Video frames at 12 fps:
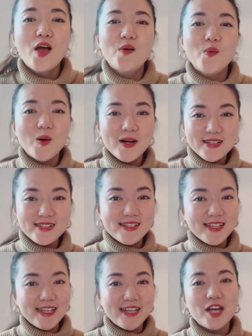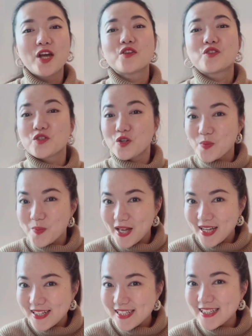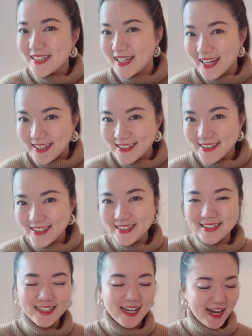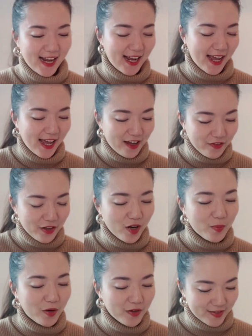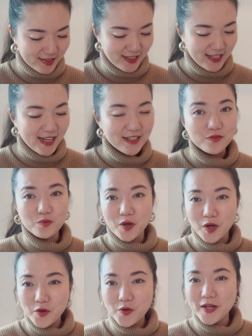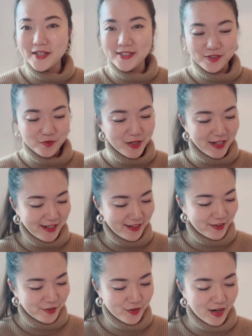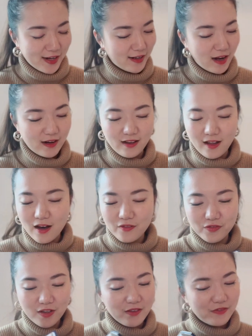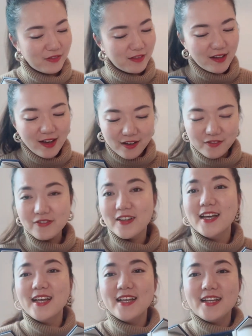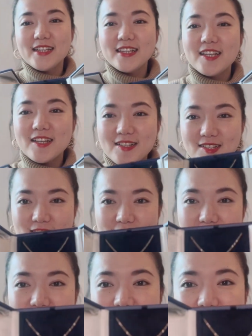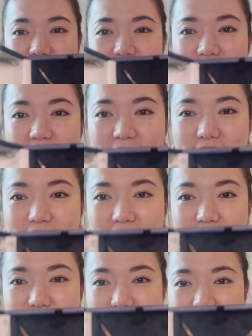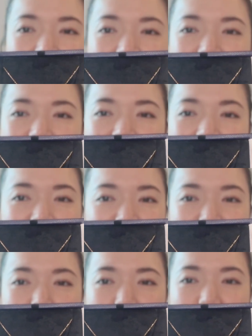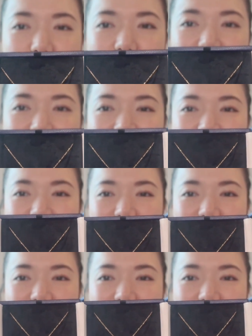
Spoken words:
was the Chaumet necklace, and I have an unboxing as well. It is right here. I love, love, love this necklace, and I just want to do this thing